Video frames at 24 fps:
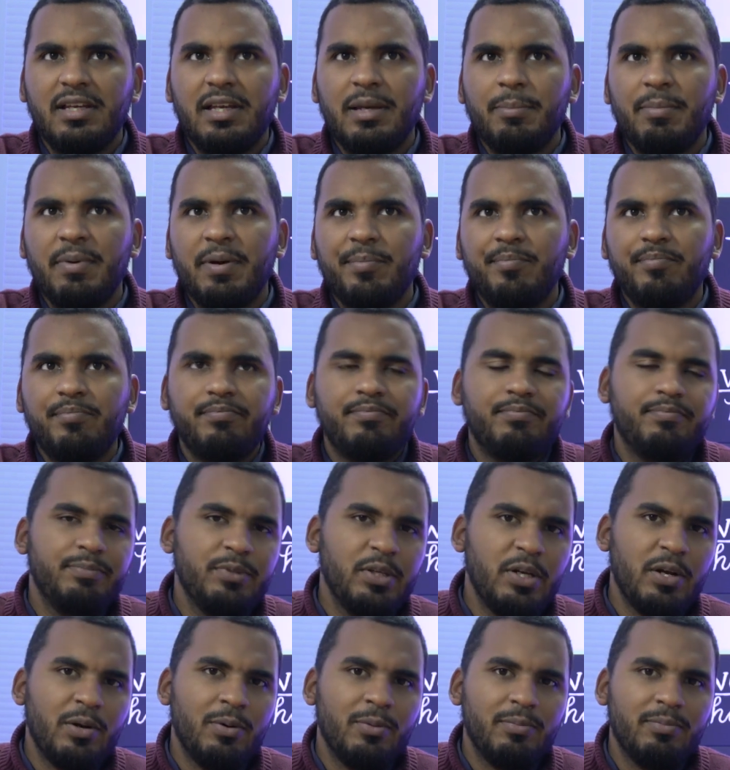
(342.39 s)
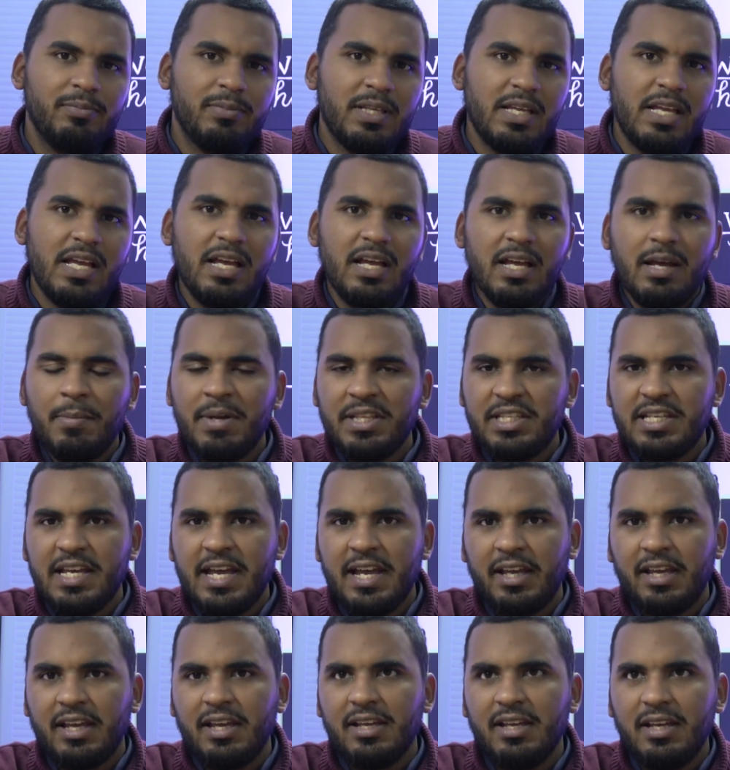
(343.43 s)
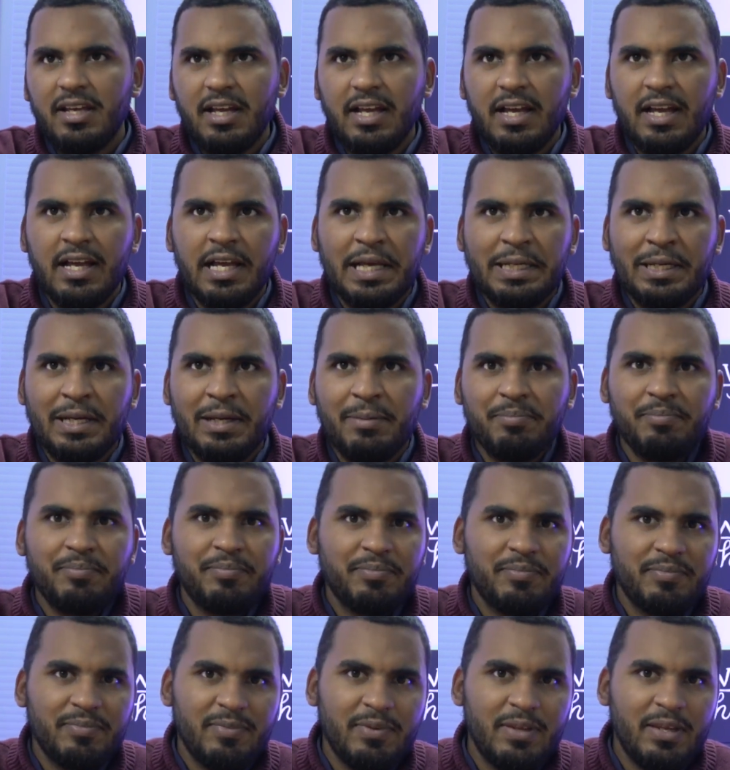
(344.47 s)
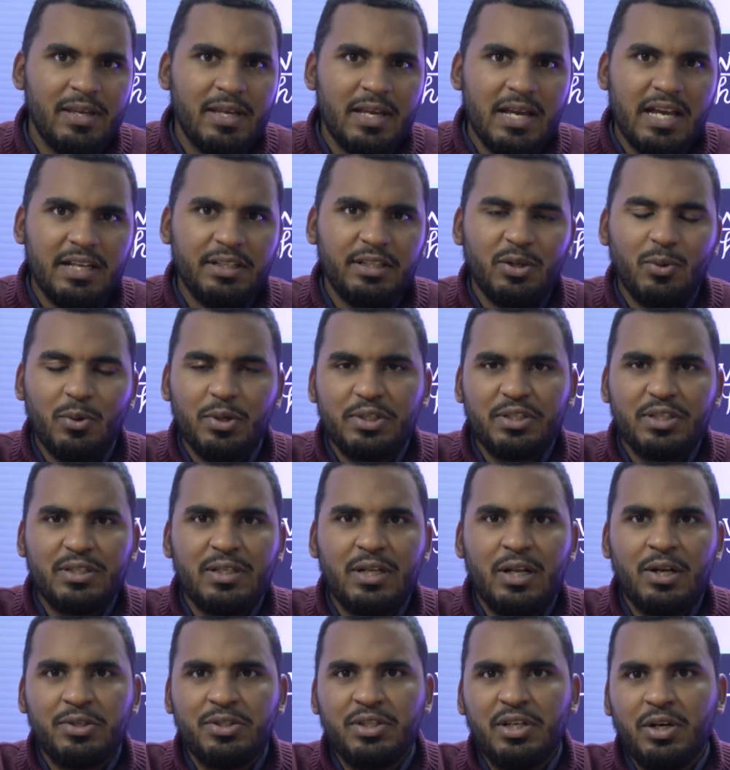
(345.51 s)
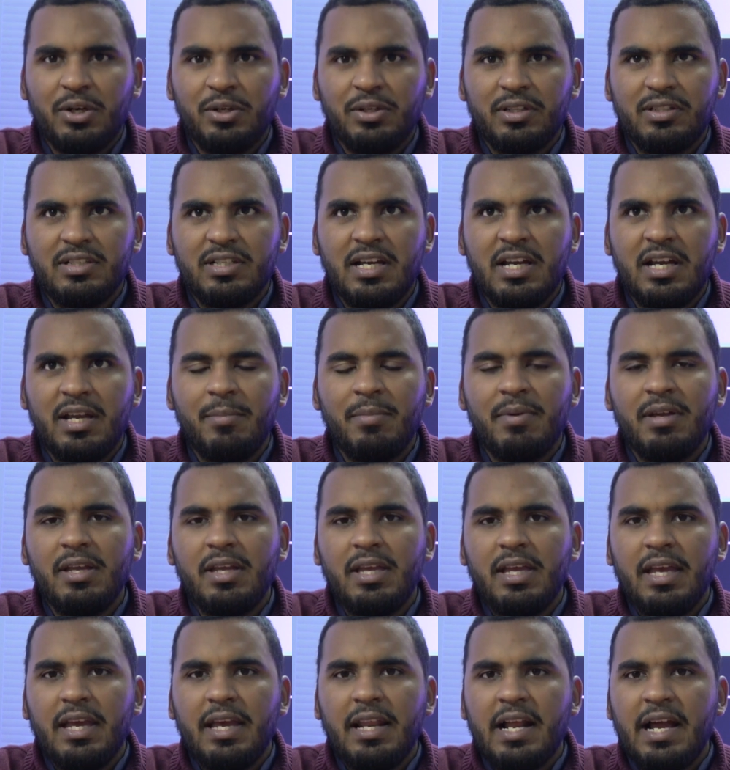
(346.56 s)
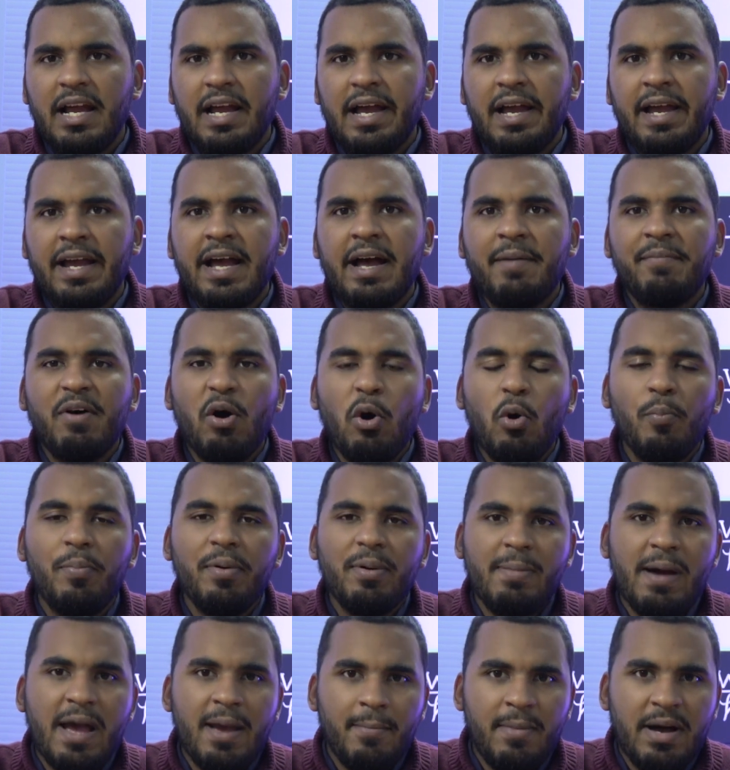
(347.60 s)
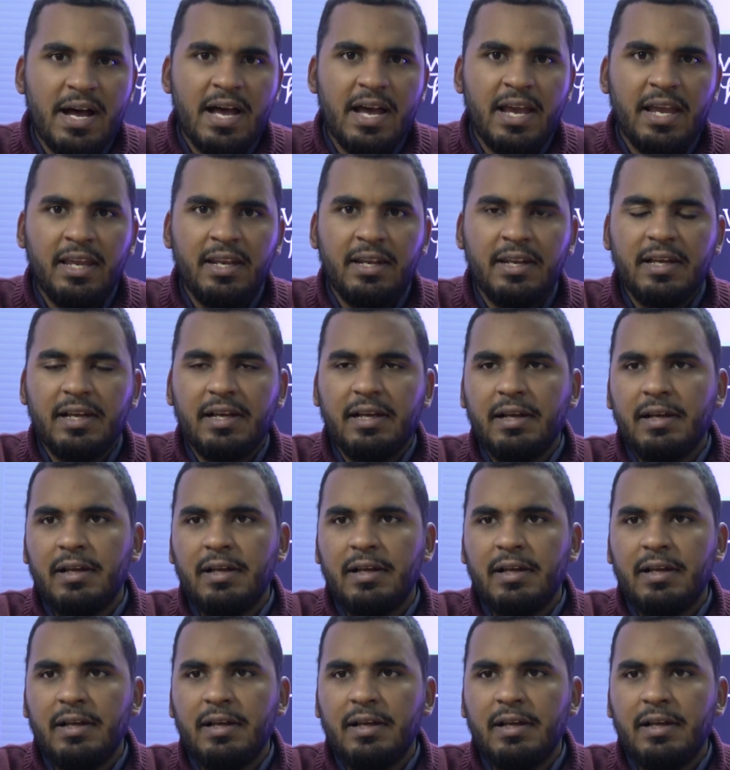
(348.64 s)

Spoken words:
But, you know, I'm a tech. I deal with technology all the time, and I have opened my mind